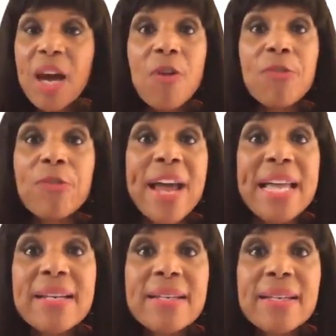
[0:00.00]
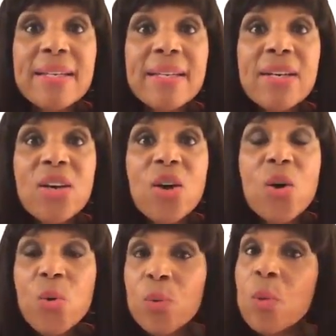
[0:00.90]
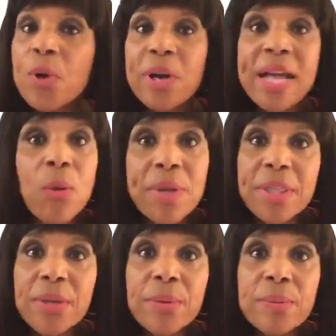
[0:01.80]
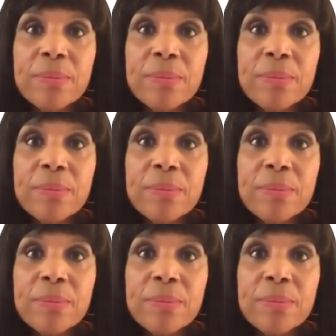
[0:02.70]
A friend who will work out with you.